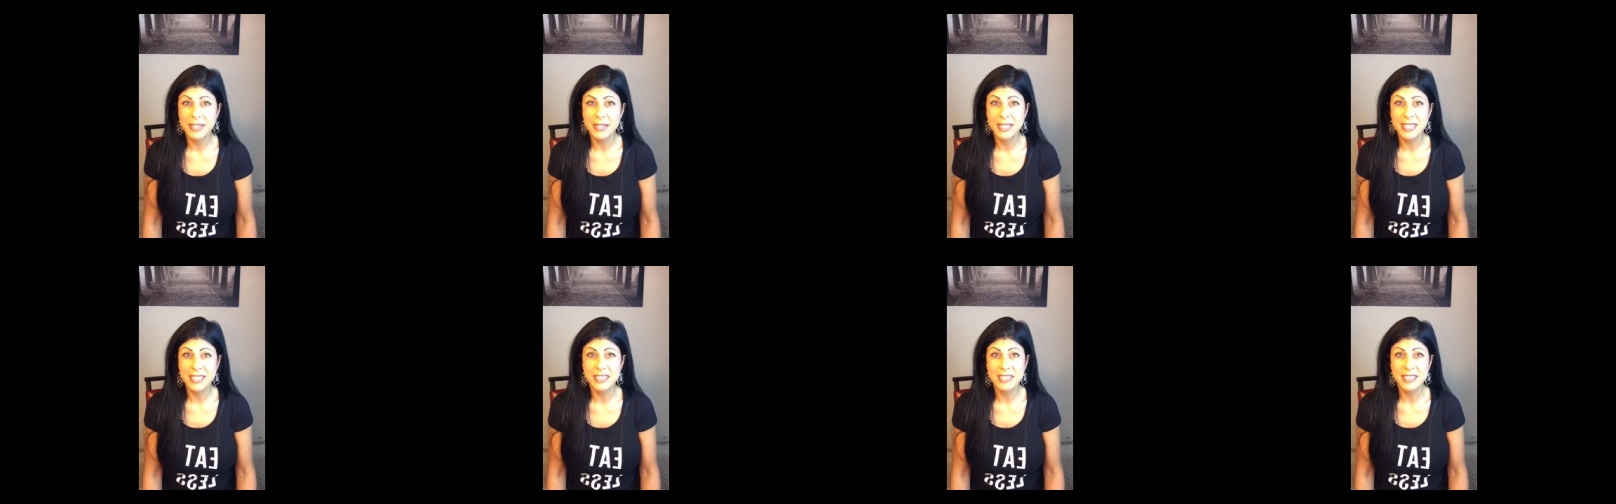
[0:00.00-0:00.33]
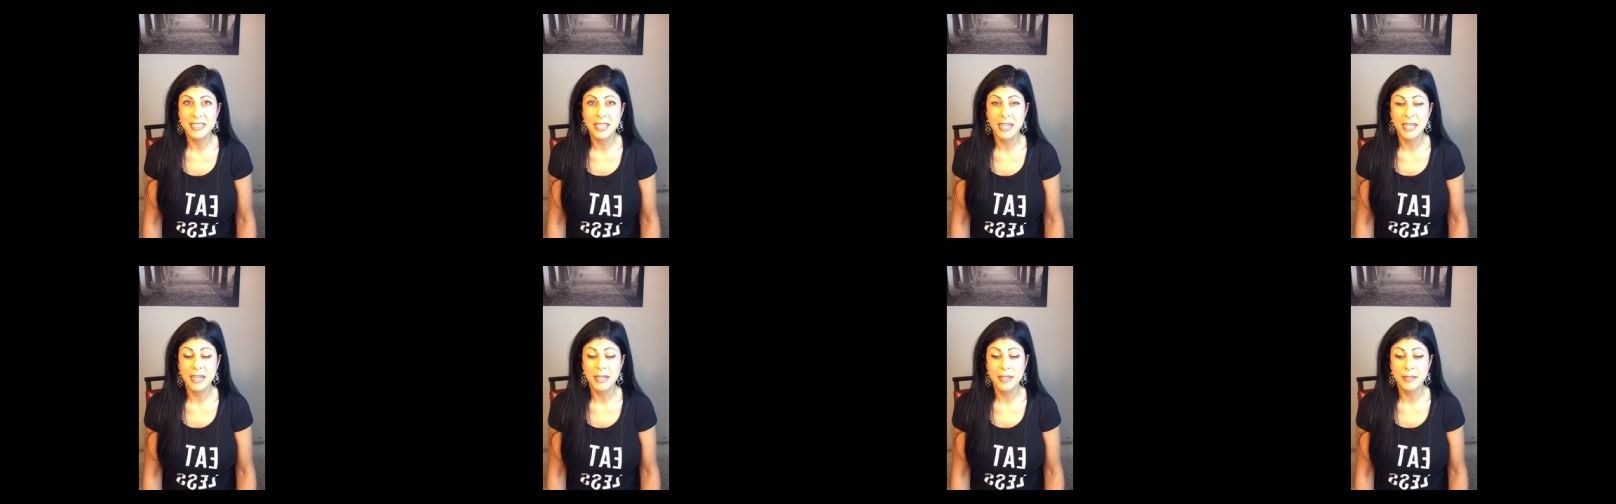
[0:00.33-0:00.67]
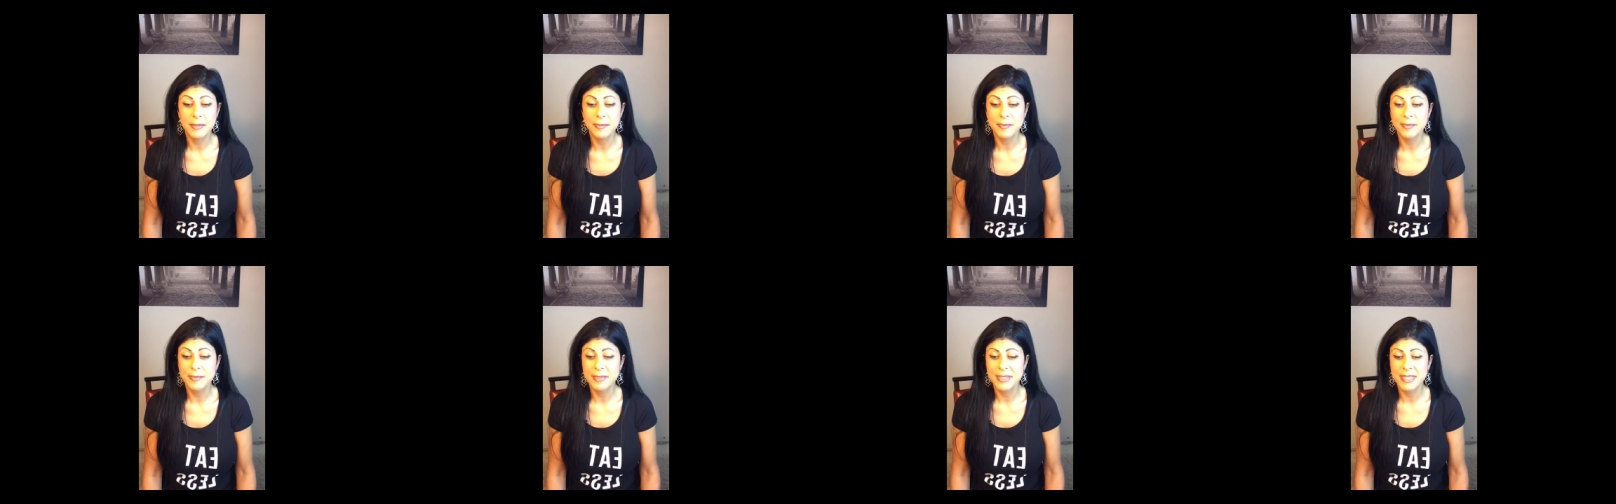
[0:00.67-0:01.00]
It's
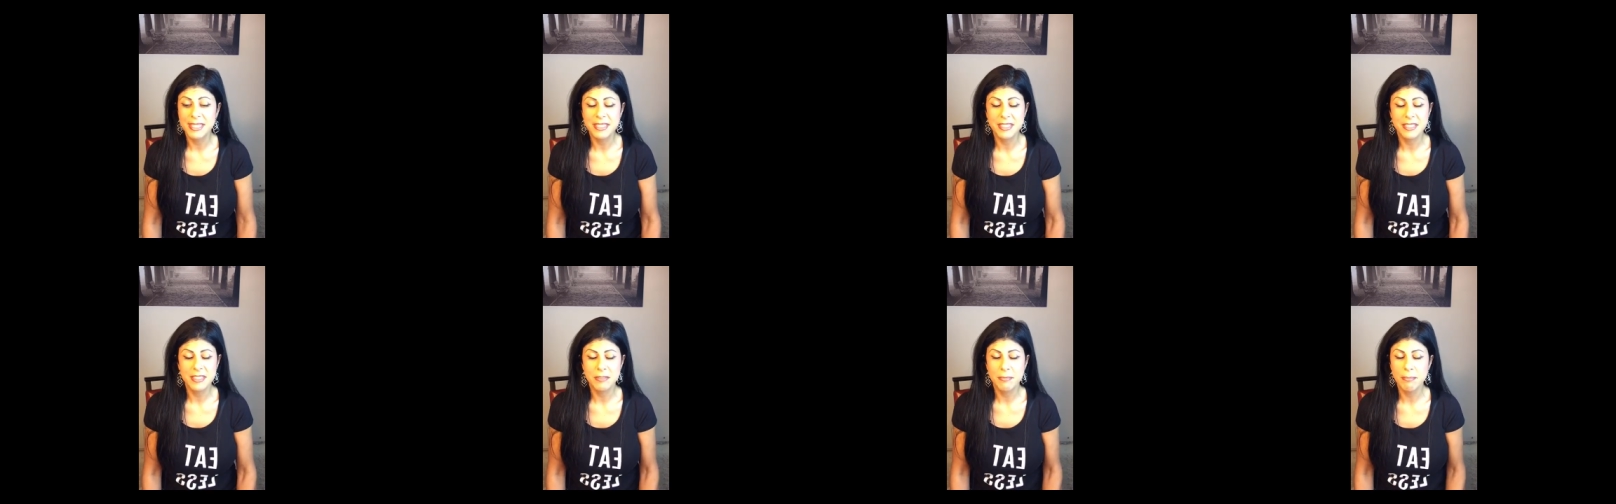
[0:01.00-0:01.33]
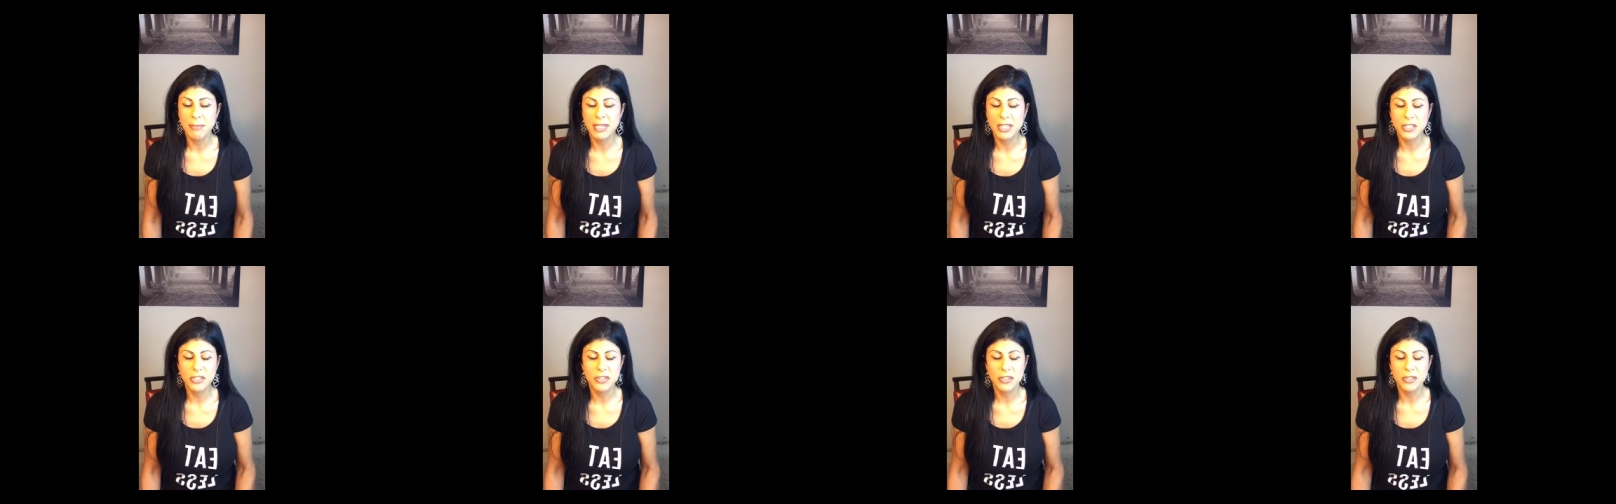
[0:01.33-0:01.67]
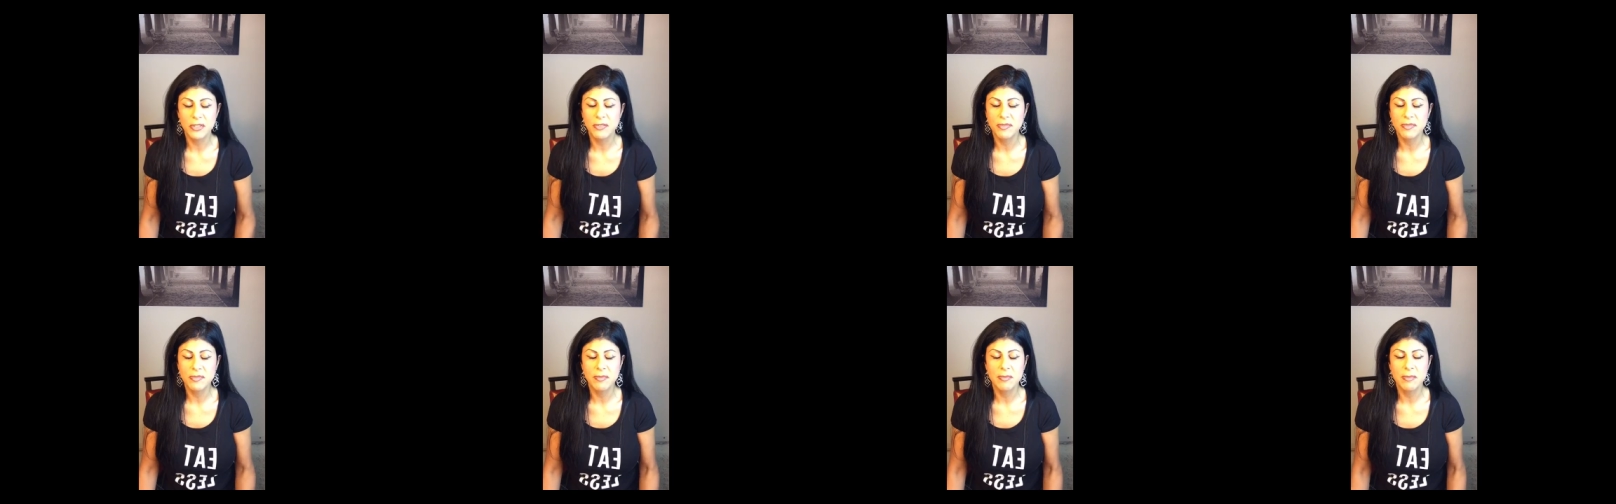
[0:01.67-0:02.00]
this mixture
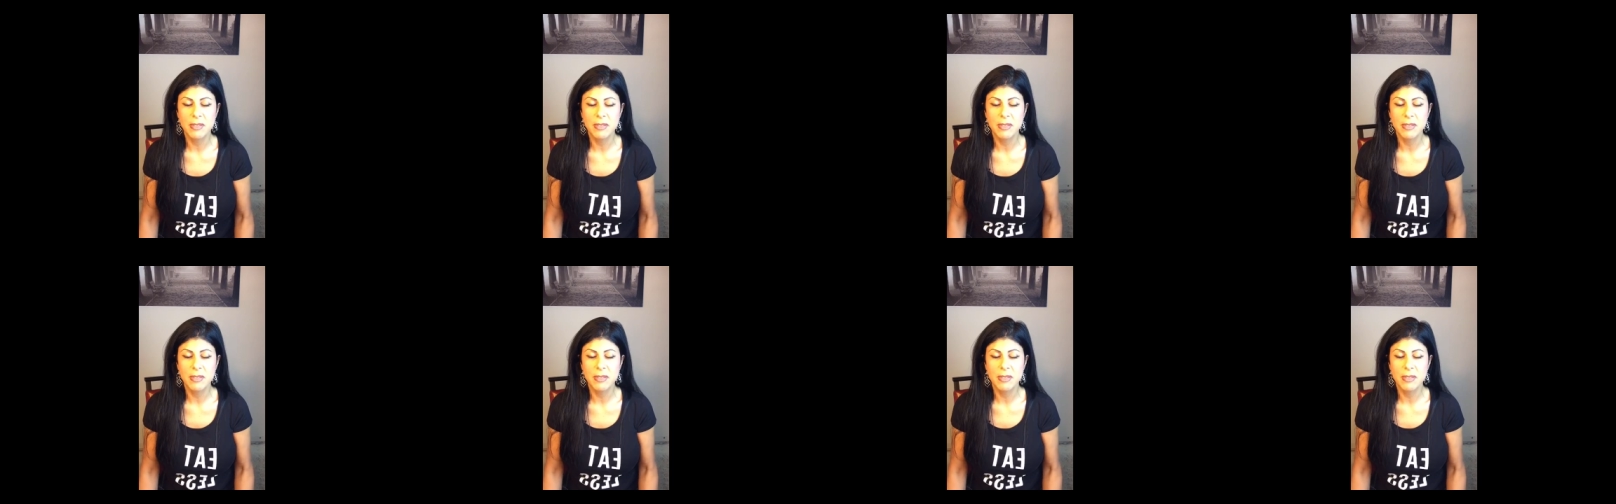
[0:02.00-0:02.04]
of